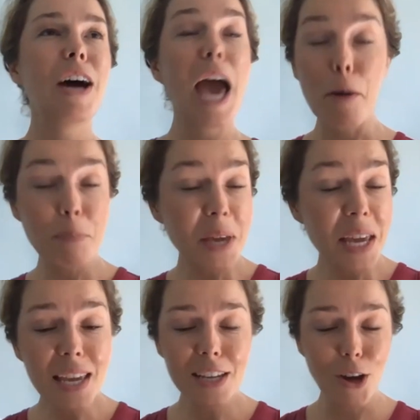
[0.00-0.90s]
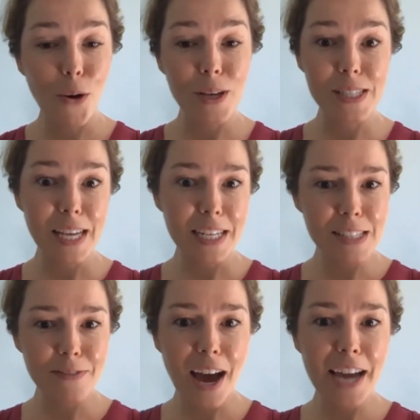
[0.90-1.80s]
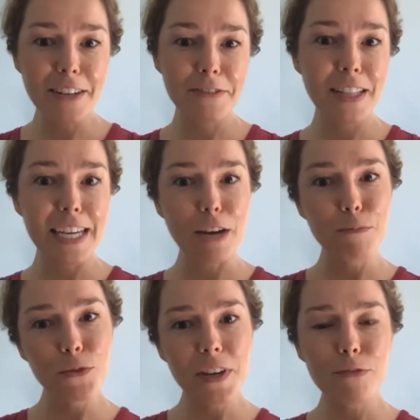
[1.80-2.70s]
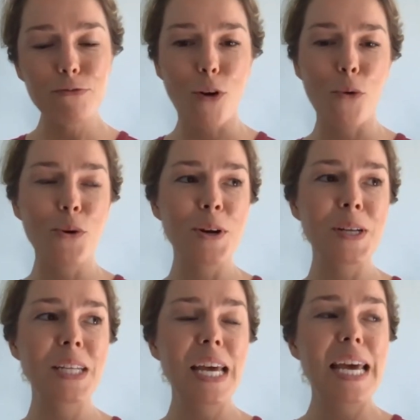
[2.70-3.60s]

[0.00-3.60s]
happy, you know, or satisfied. I feel like I'm moving forward.